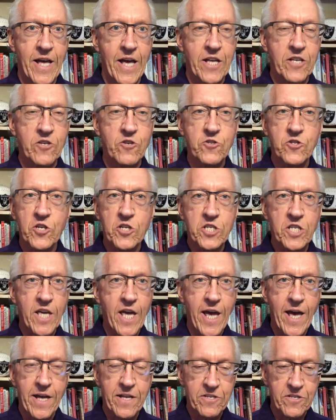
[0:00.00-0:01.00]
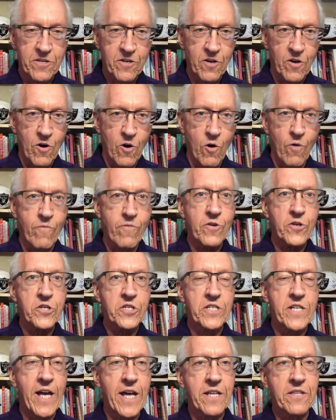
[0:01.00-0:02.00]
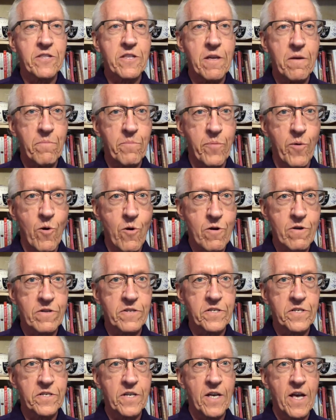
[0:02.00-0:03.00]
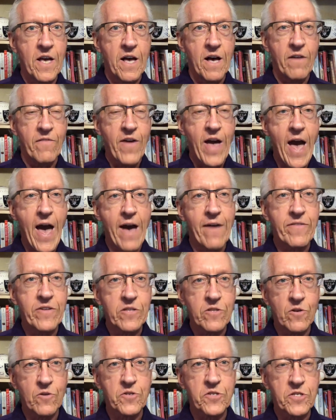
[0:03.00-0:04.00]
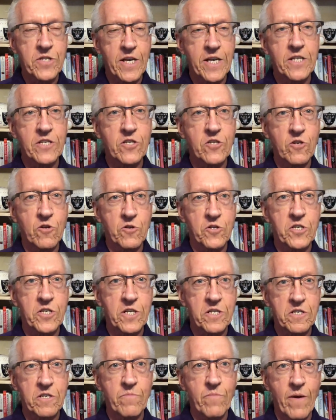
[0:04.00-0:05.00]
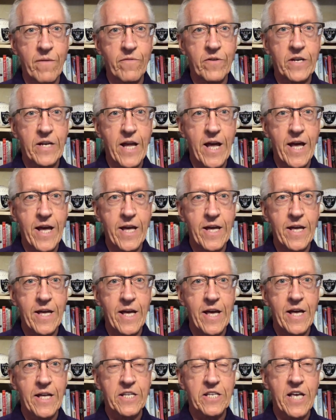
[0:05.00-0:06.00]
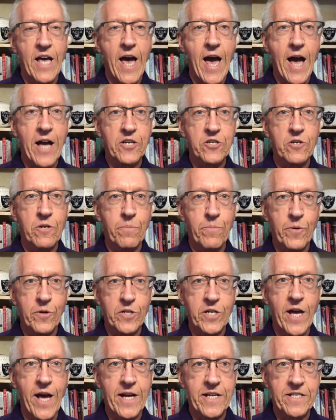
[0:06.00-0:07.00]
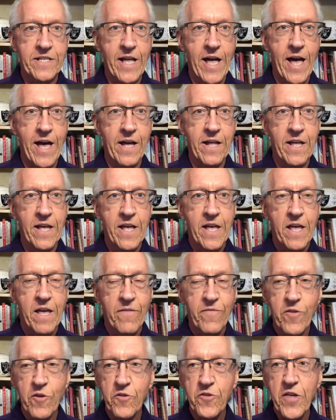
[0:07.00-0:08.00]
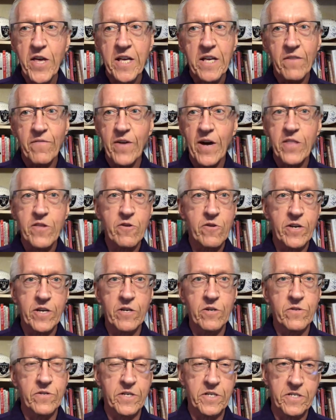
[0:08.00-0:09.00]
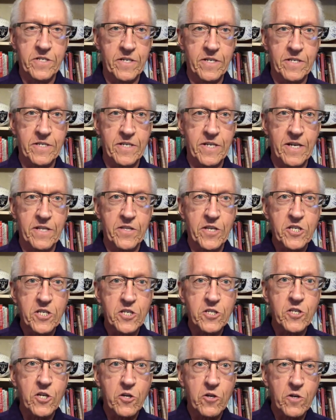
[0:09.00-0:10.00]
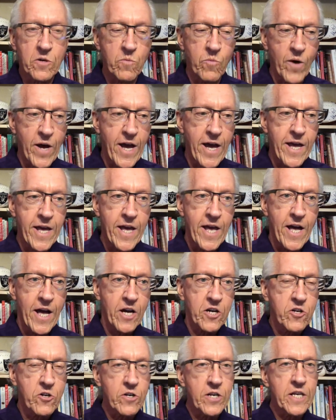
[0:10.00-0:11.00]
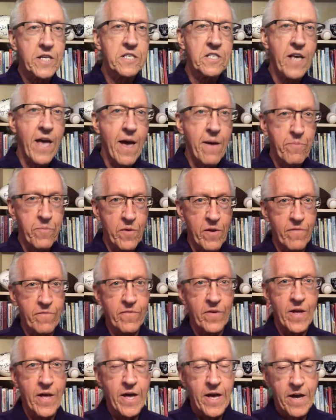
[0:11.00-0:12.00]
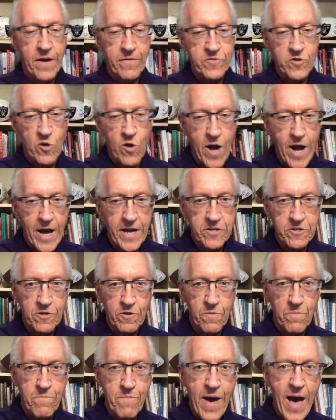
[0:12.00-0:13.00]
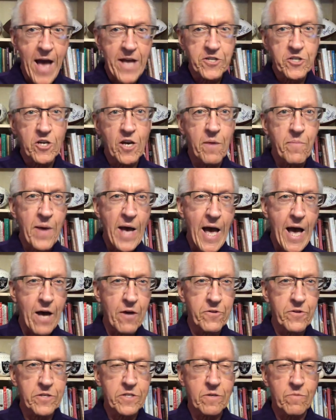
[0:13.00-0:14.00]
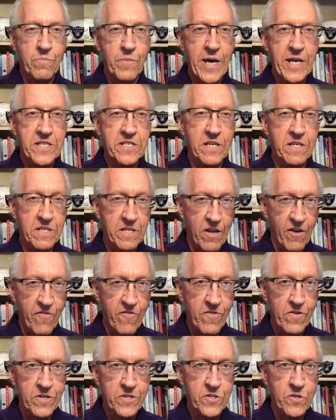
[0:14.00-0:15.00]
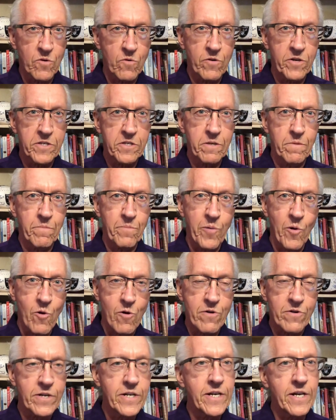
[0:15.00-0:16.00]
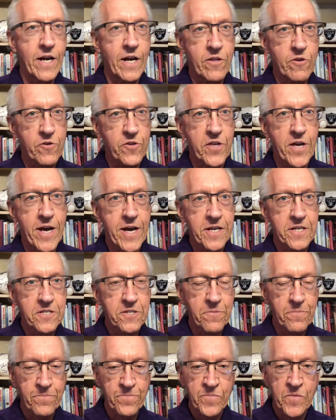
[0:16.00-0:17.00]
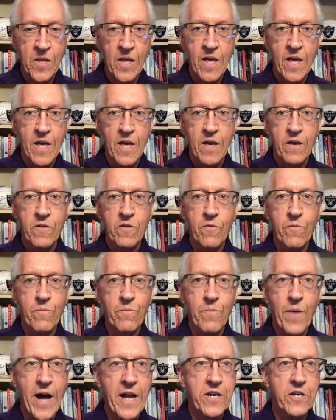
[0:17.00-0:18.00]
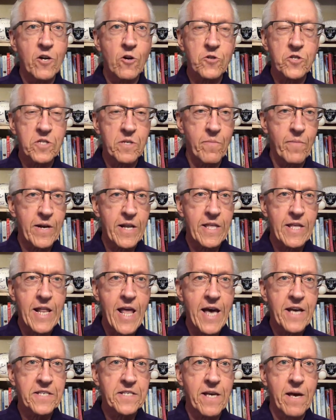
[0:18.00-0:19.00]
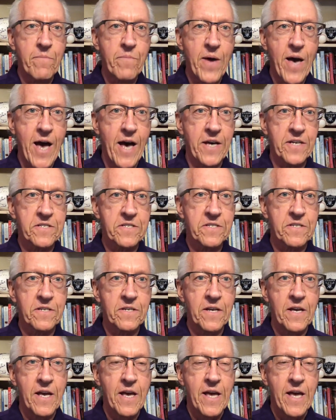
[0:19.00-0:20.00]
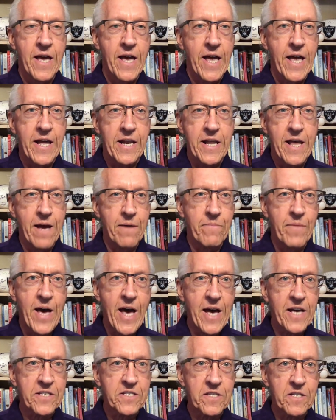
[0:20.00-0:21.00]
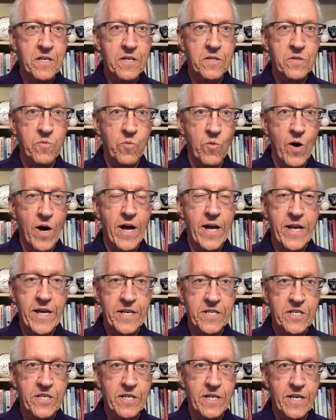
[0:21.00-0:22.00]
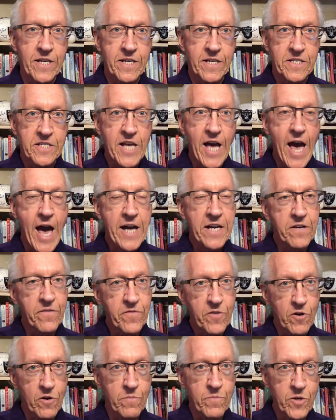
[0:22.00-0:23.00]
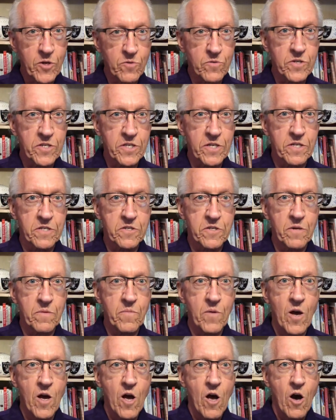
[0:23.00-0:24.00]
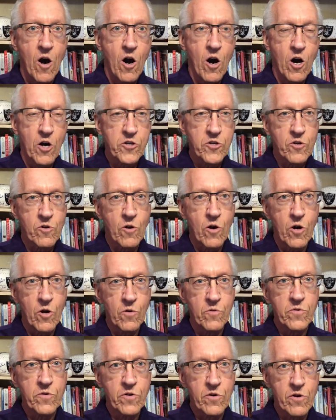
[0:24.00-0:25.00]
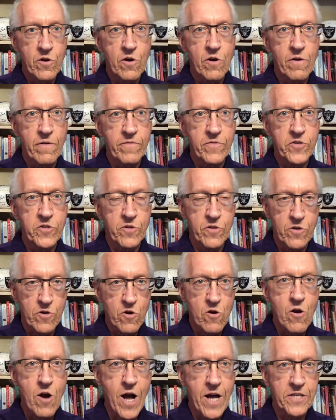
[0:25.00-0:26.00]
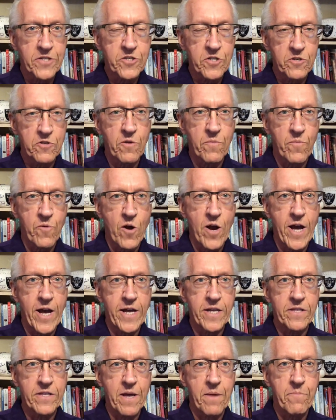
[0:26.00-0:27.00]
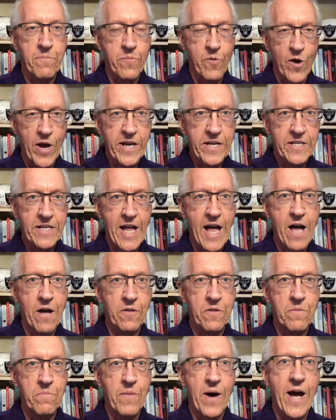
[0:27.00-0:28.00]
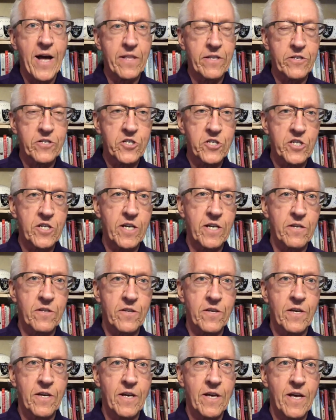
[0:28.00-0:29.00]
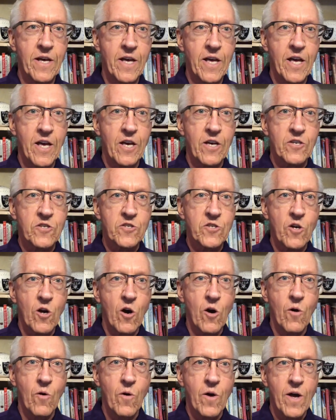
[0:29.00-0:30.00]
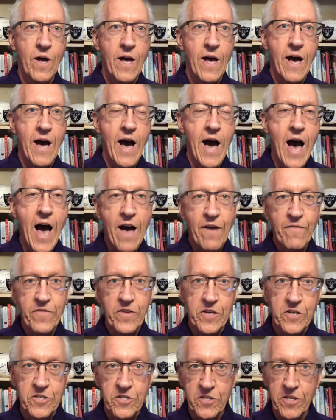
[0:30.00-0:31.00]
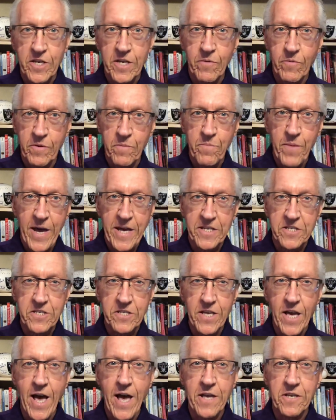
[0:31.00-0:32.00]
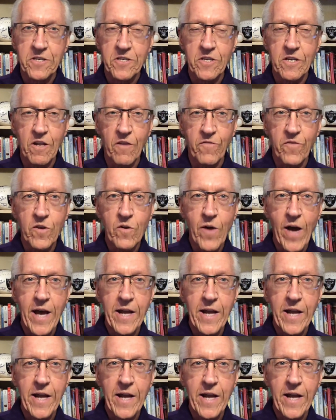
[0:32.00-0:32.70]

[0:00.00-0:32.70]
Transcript: And you just can't overstate the importance of having those things in your system every day to actually protect that. If you think of other illnesses, and this is a good way, a good example of, of trying to match up how this makes a difference or it's important in other things, you might know somebody that has M S. And M S is what? It's an attack of your immune system on your own nerves, the neurons in your brain that break down the myelin sheath. So obviously it would make sense that if you